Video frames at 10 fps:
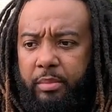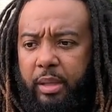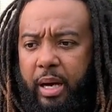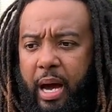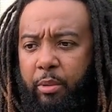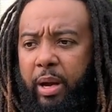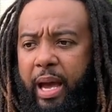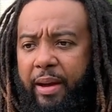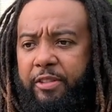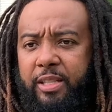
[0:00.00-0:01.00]
I would
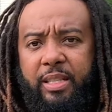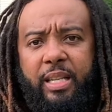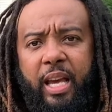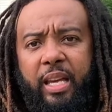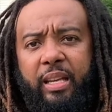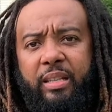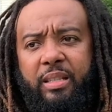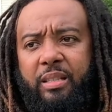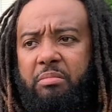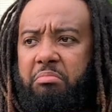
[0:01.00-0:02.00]
have to say is
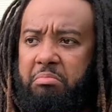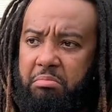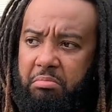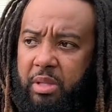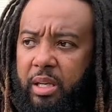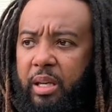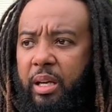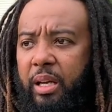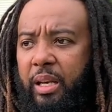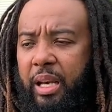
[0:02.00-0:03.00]

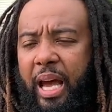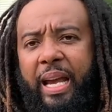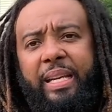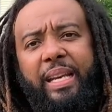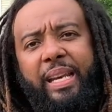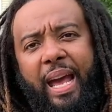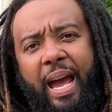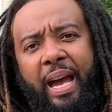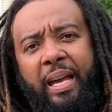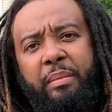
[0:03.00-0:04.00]

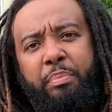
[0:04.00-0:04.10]
99%